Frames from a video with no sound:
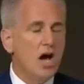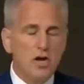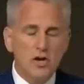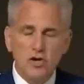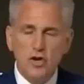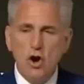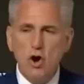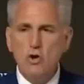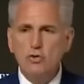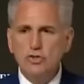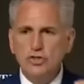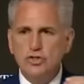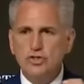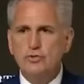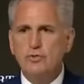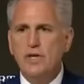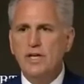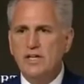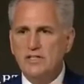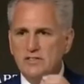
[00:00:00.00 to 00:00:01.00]
A no
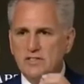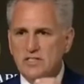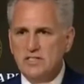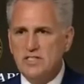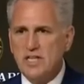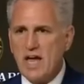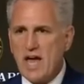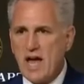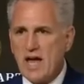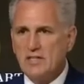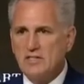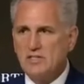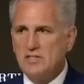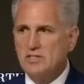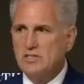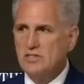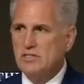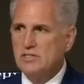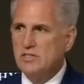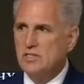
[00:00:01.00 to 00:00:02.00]
strings
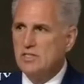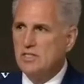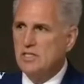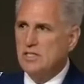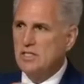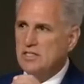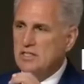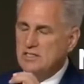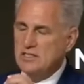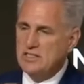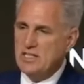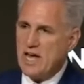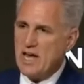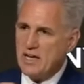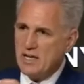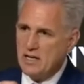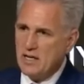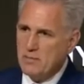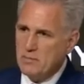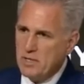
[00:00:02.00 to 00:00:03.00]
attached
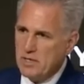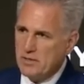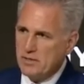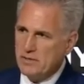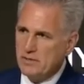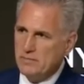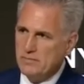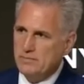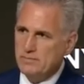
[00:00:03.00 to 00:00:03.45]
debt limit